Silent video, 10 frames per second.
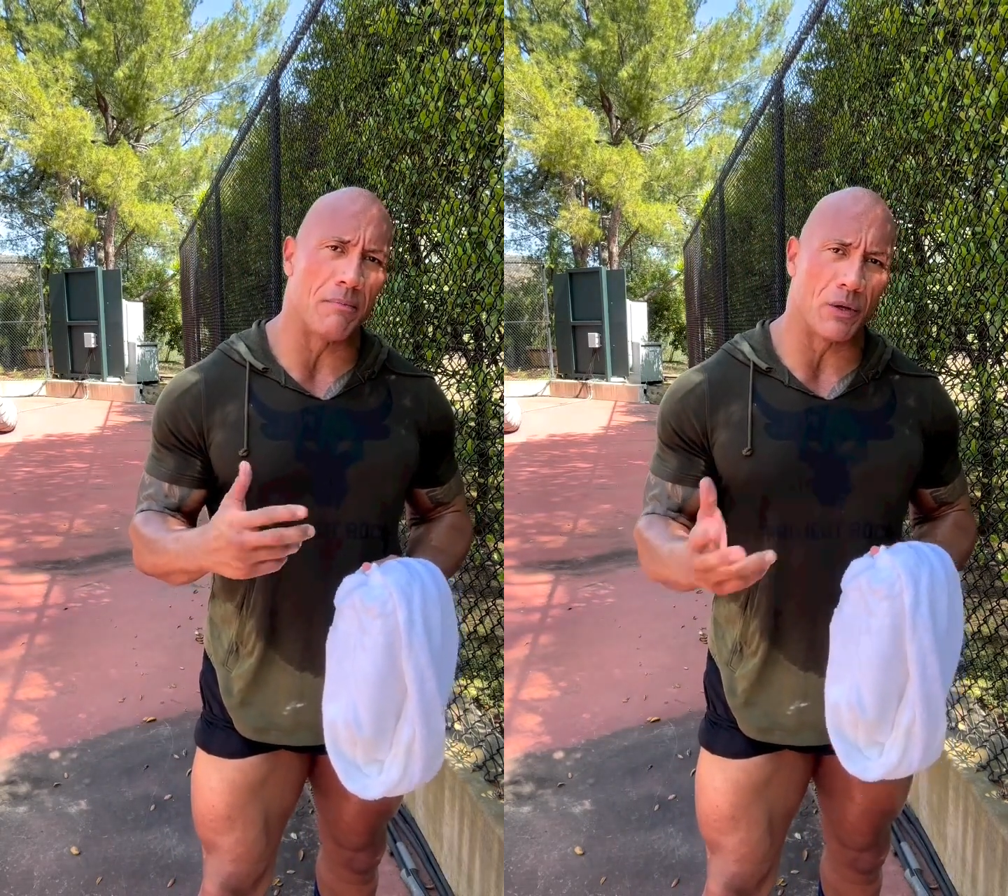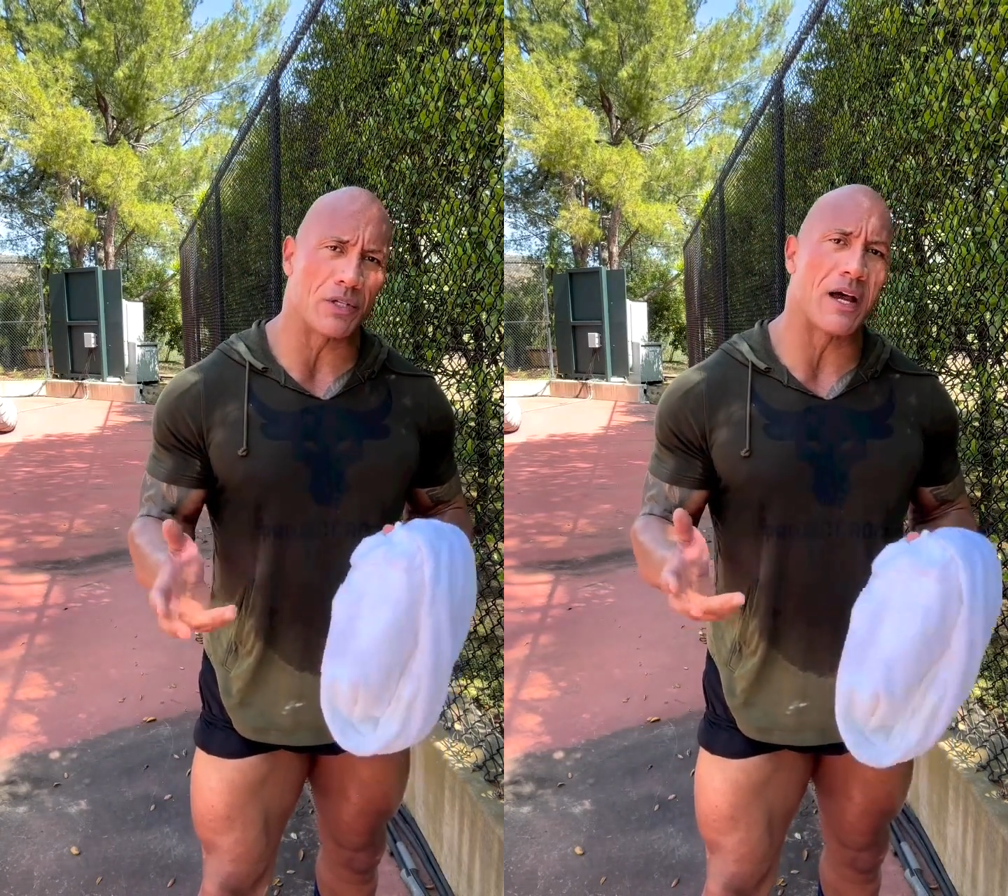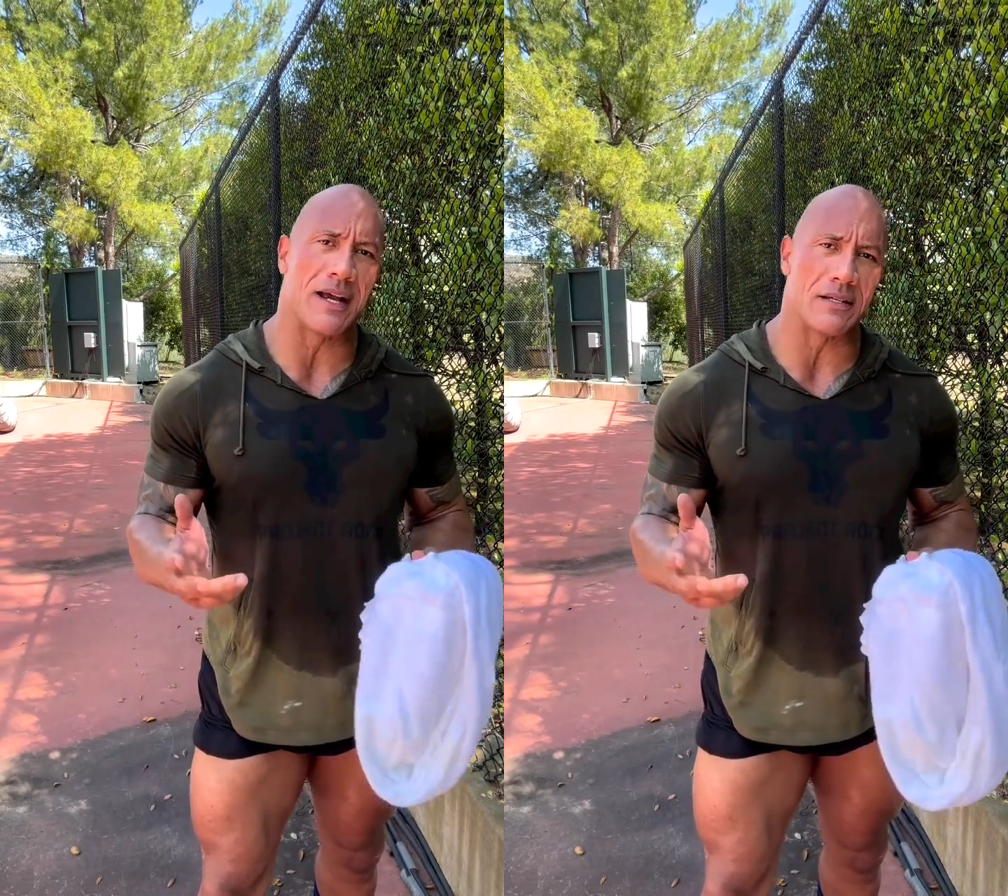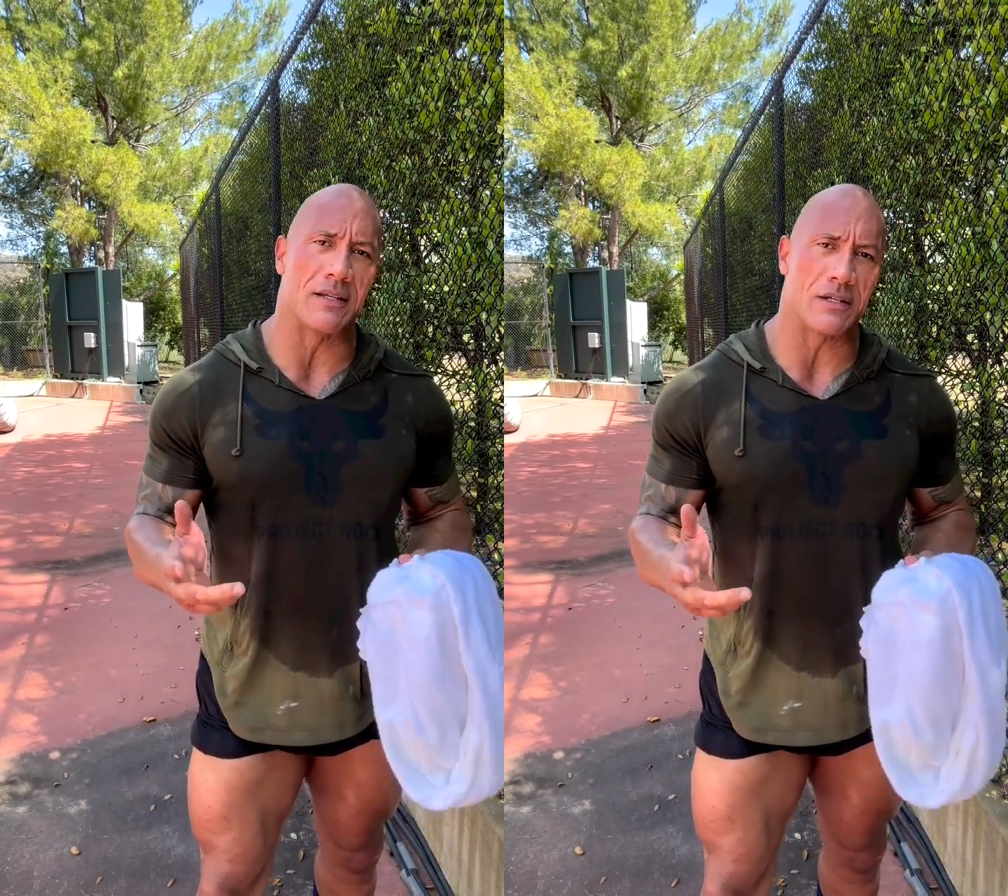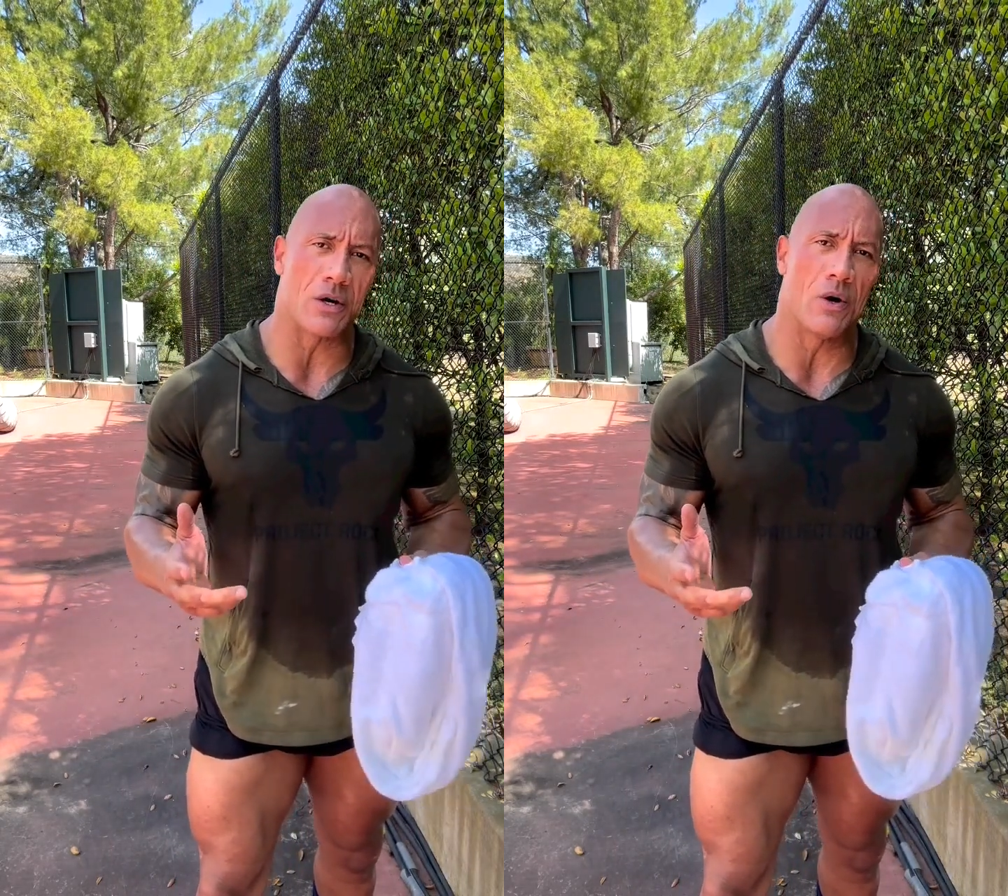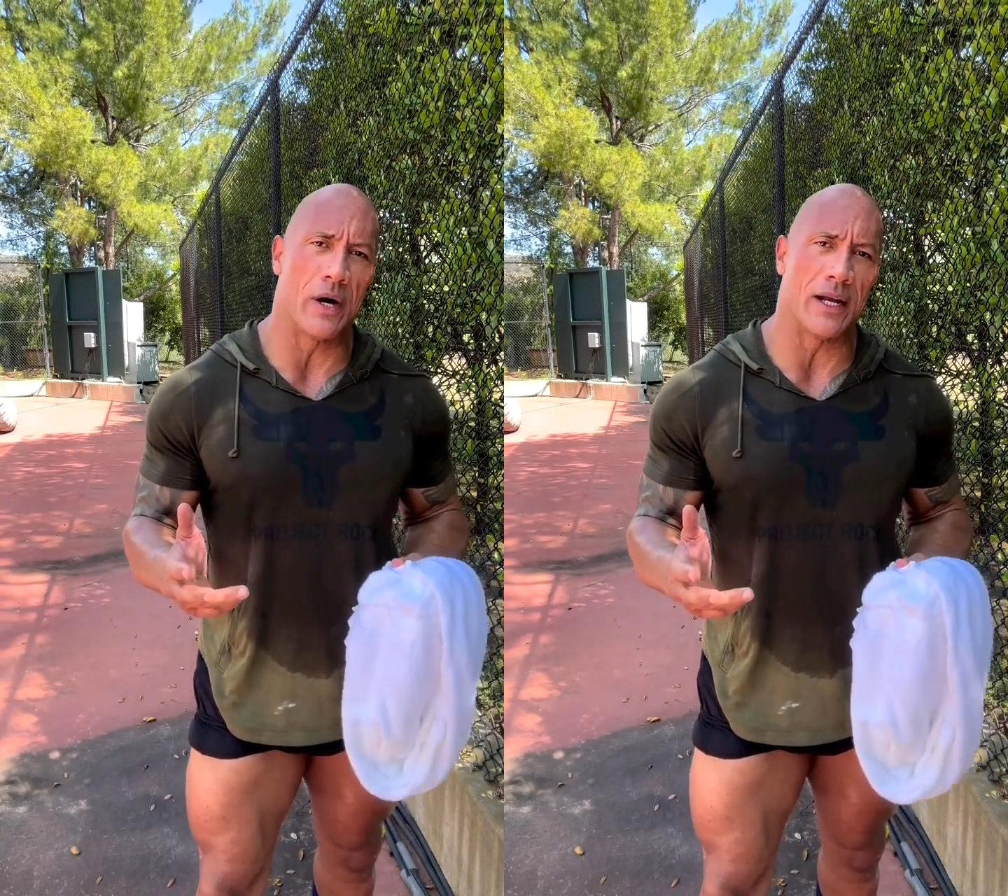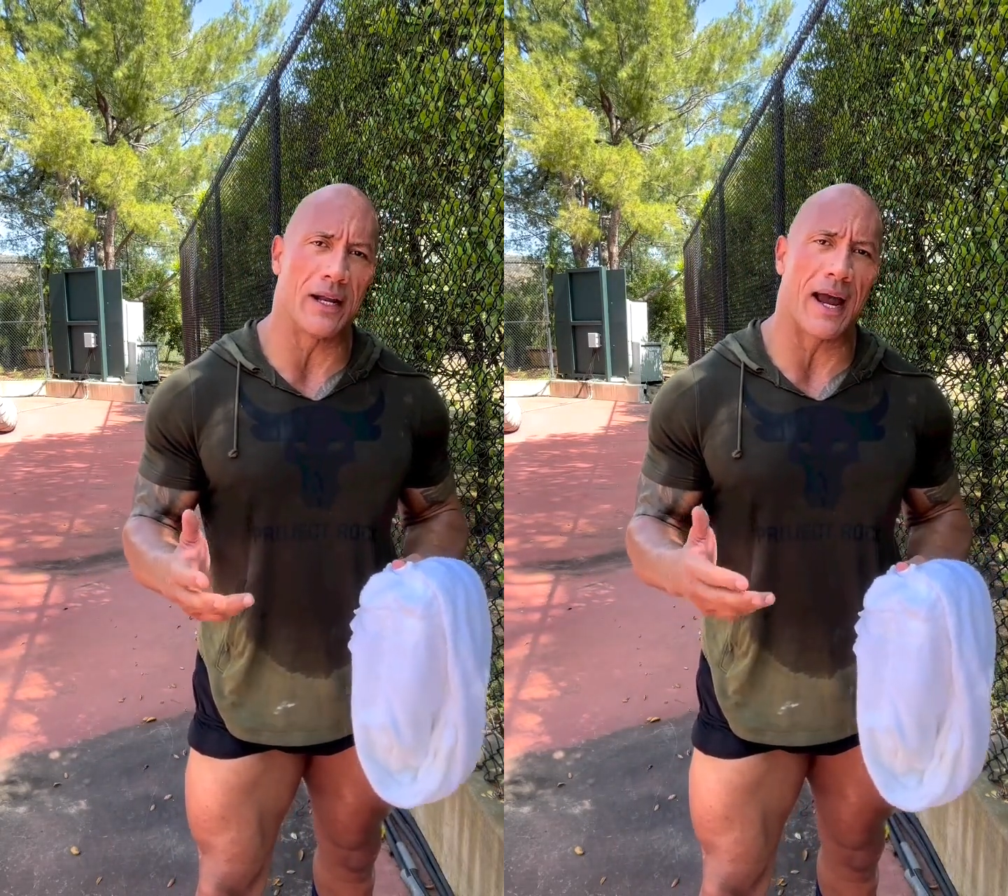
both sides of this coin,